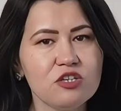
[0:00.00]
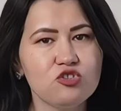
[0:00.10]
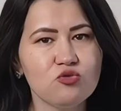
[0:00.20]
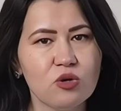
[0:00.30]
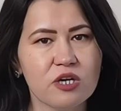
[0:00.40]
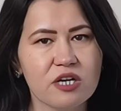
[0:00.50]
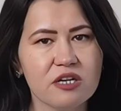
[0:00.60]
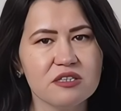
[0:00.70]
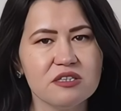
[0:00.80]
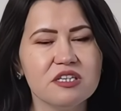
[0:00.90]
sure
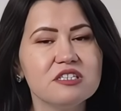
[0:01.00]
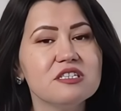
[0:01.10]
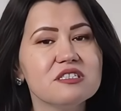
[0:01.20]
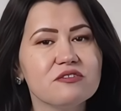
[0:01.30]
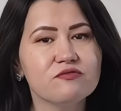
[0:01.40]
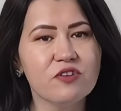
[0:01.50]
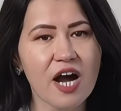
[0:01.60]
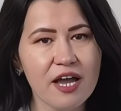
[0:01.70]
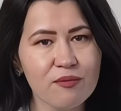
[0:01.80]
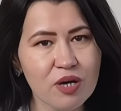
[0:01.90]
this is a
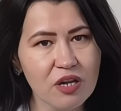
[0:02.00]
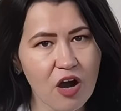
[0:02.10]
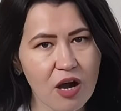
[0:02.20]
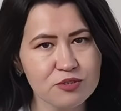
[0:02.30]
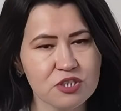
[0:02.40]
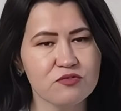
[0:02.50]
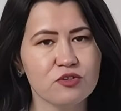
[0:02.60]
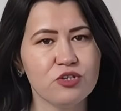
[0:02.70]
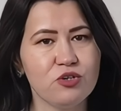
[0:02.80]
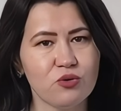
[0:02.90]
viable option for
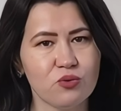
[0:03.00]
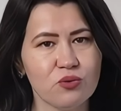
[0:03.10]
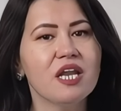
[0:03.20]
you.